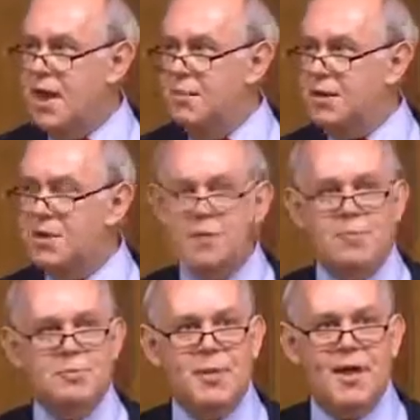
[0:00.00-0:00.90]
And, Mr
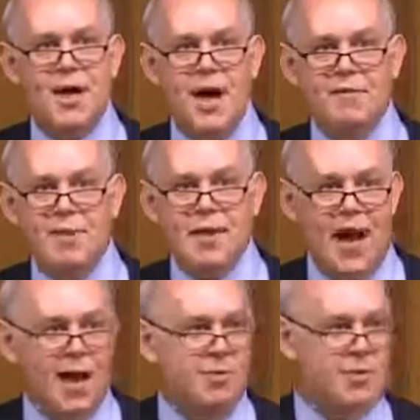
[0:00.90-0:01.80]
Deputy Speaker, I've been
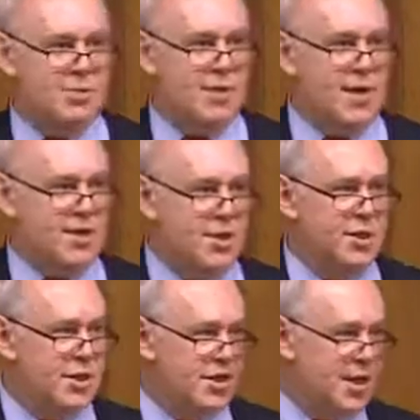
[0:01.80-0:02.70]
out with
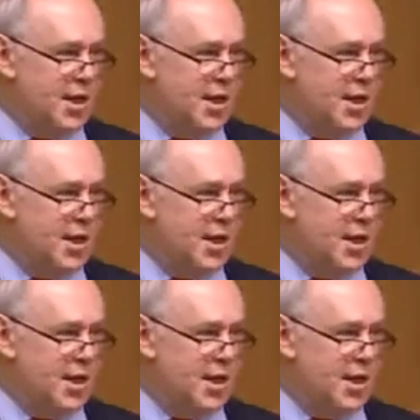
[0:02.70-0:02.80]
engineers,